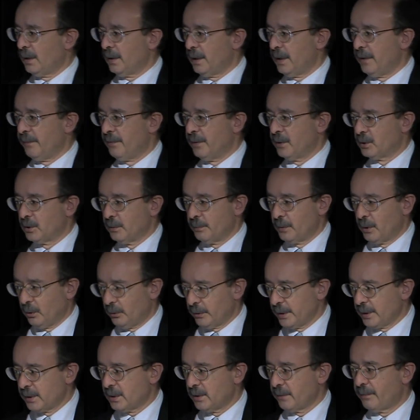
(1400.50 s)
efficient
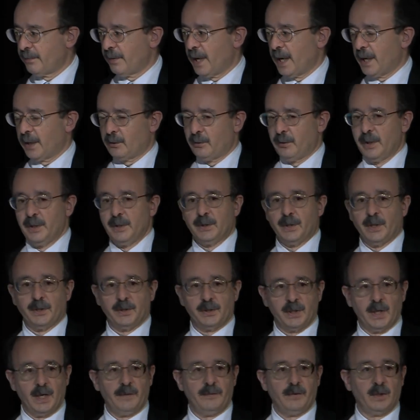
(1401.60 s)
buildings and factories, and
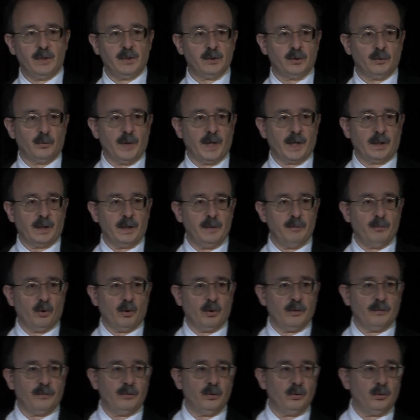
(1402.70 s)
saving directly
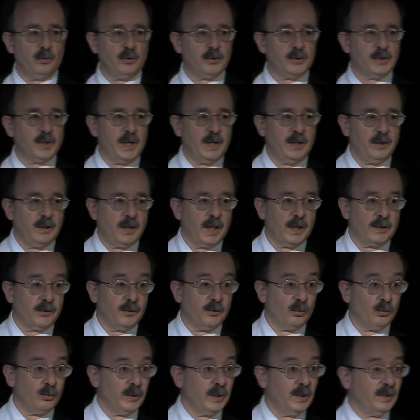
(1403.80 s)
burned fuels, and you get the
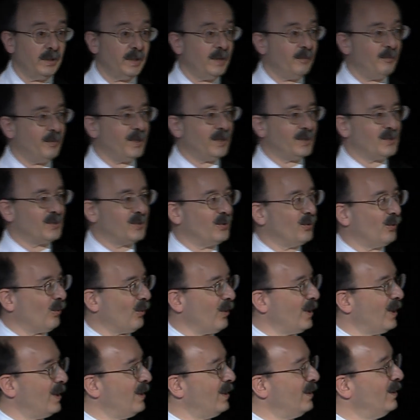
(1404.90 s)
really big
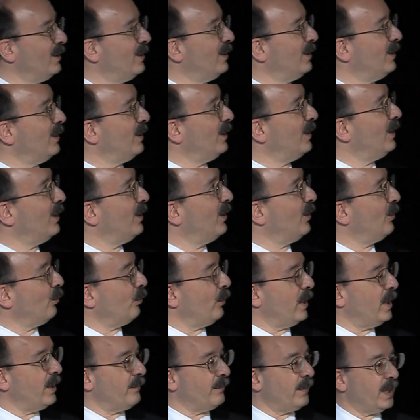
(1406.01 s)
story,
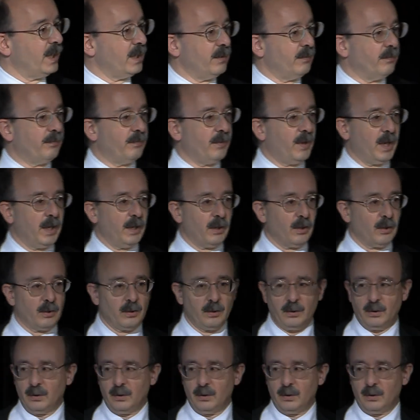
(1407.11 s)
Reinventing Fire,